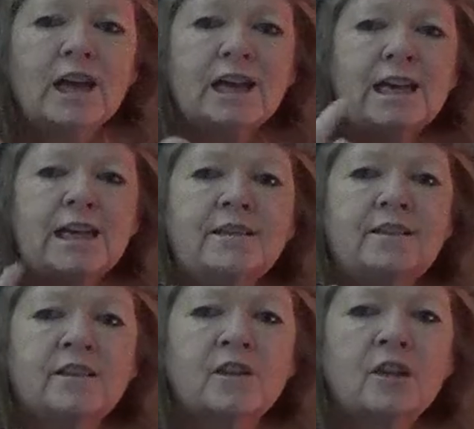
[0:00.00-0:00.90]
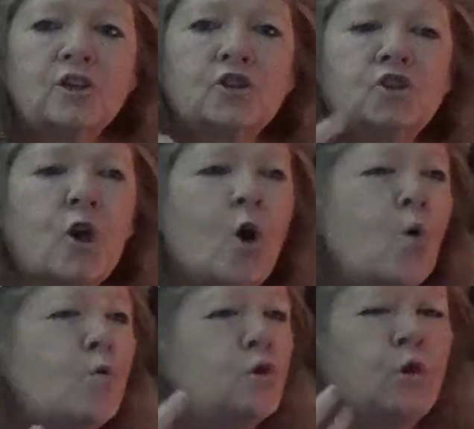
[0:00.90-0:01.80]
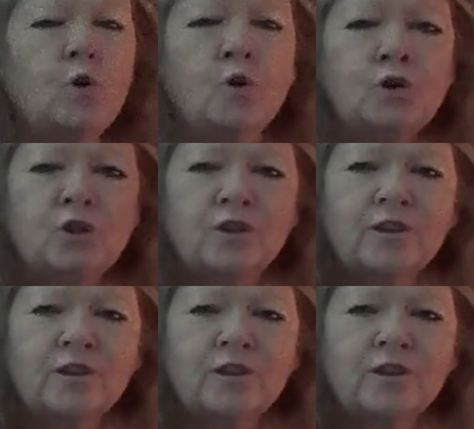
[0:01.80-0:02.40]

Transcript: is so good